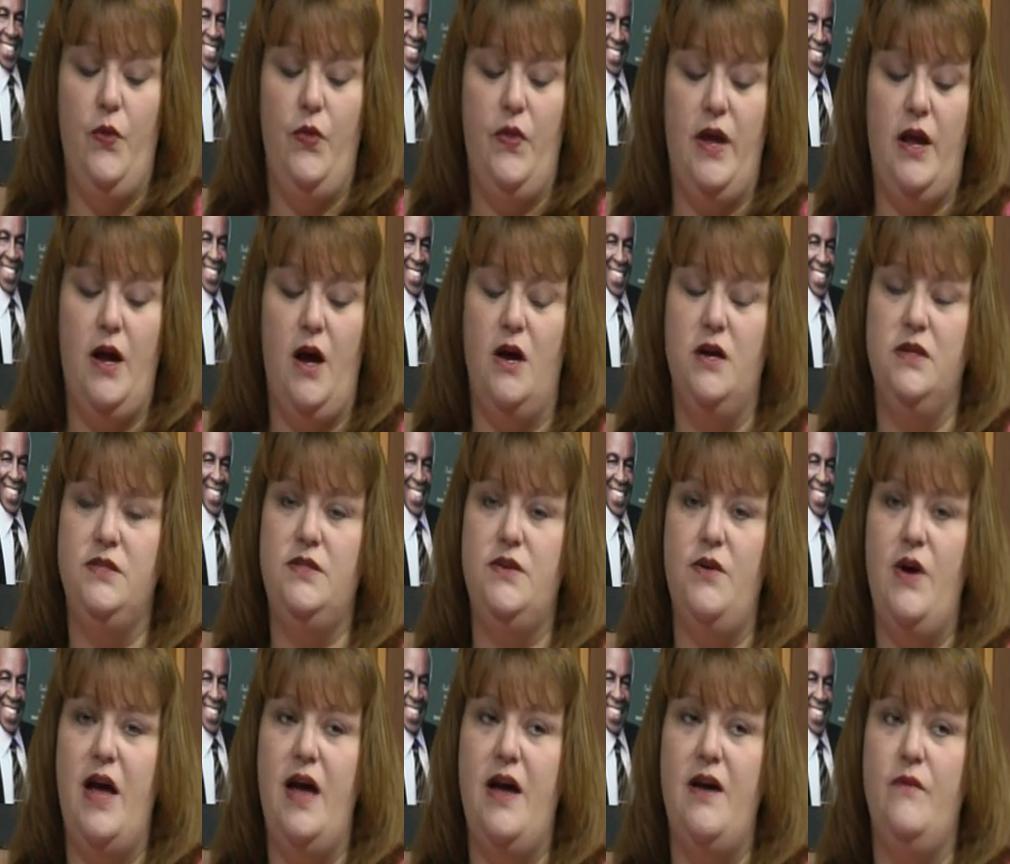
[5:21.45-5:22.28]
We
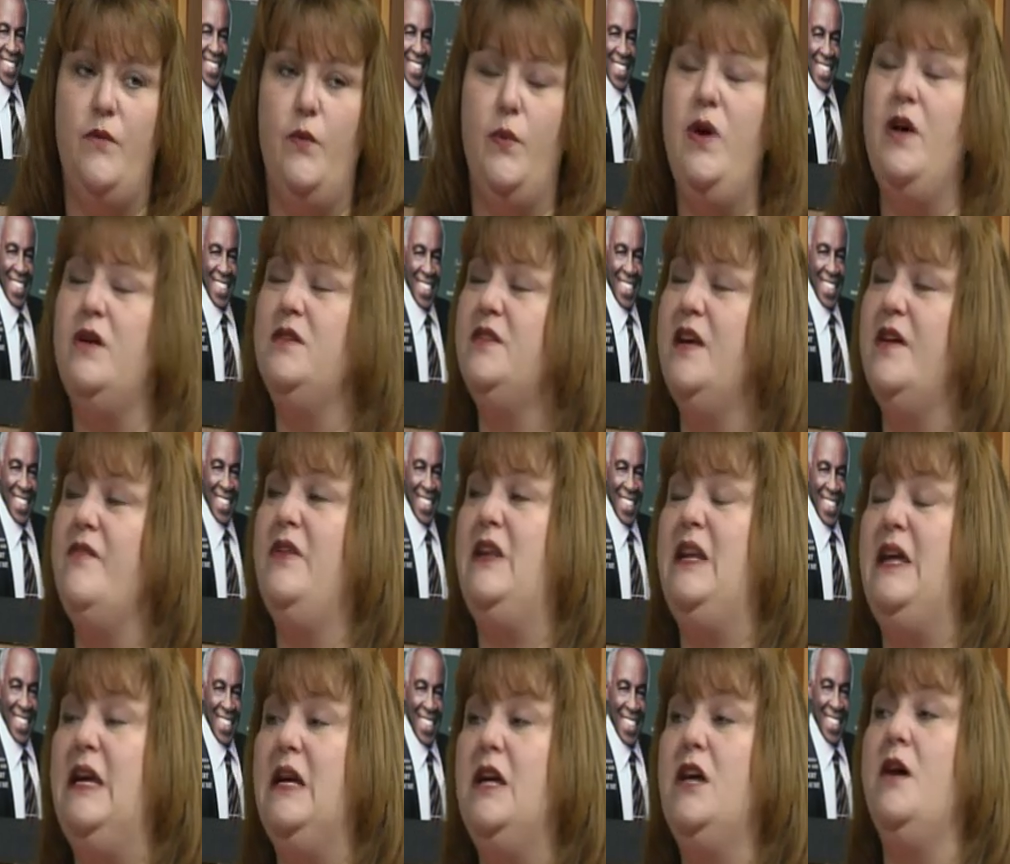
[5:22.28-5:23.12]
also have
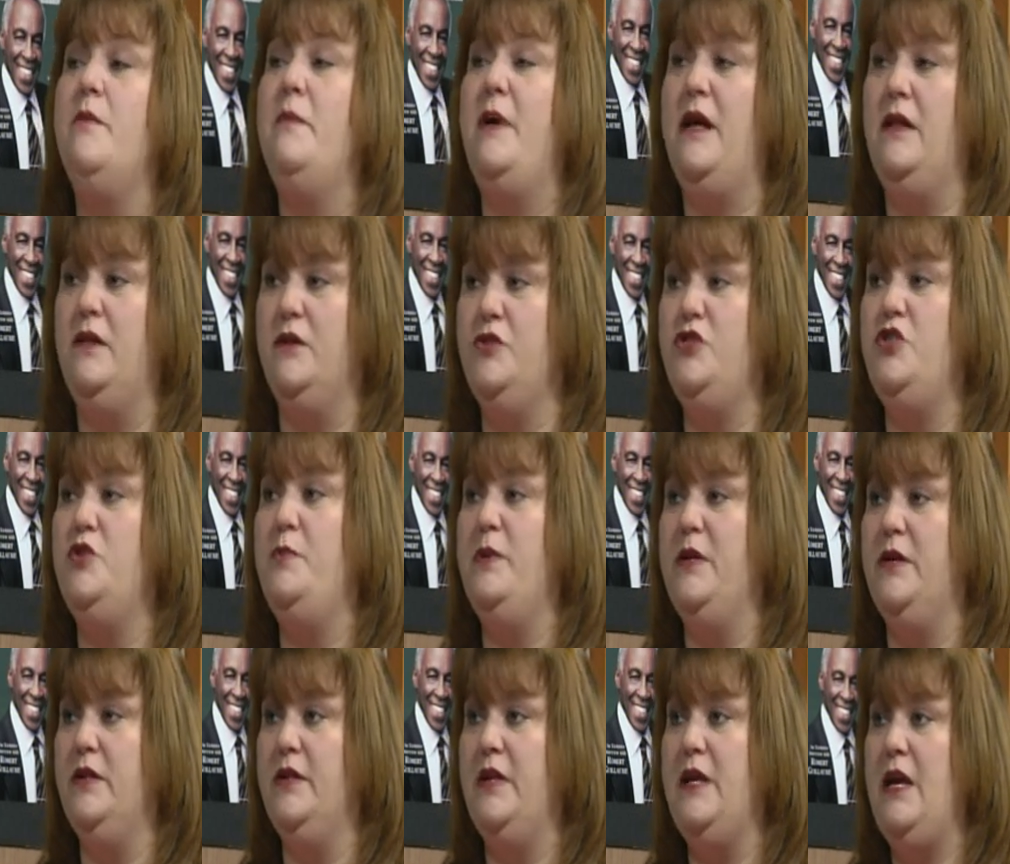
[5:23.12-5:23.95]
an income
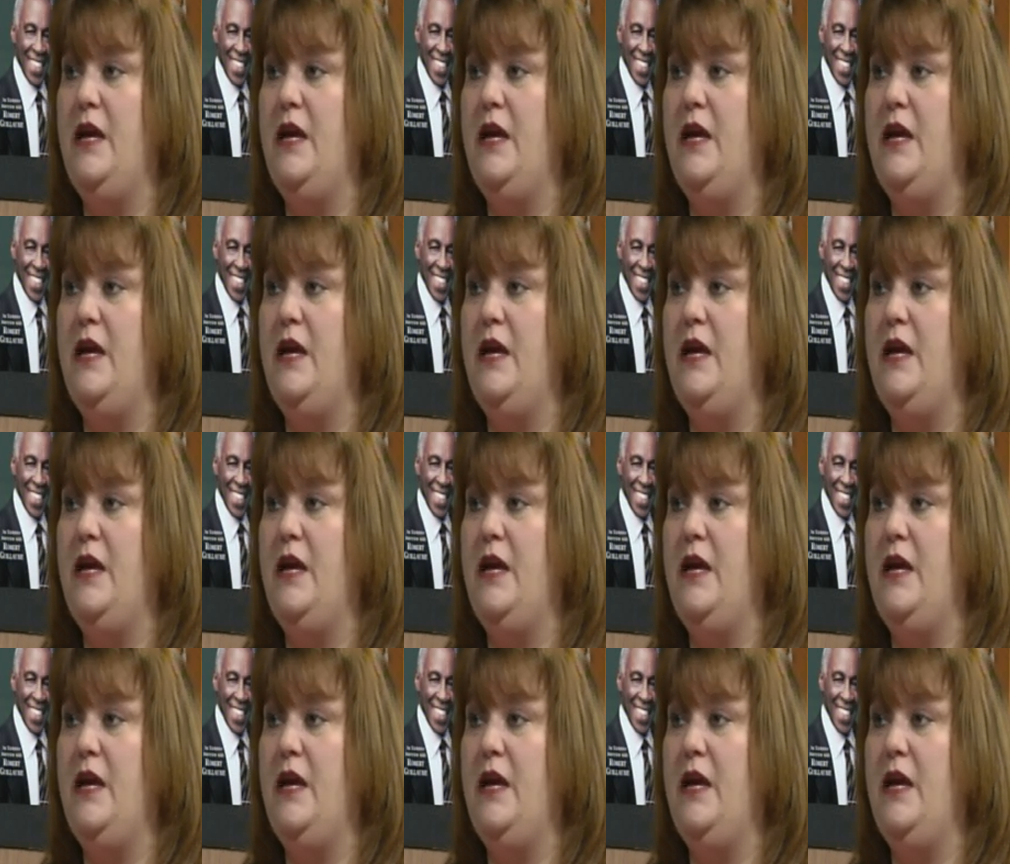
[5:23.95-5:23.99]
eligibility